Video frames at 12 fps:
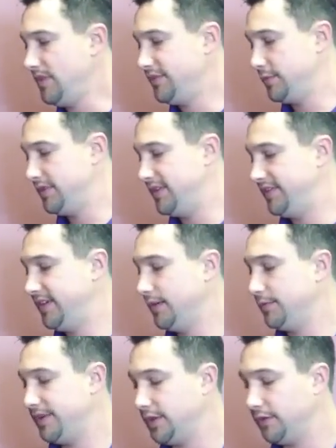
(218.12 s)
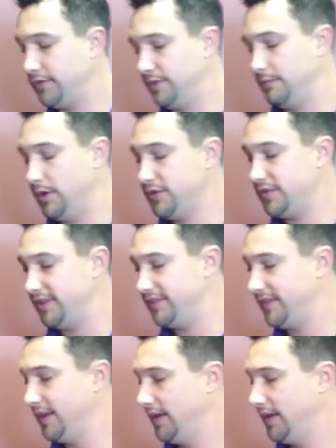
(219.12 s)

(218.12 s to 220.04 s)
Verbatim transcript: So with this here, when you go through the motions,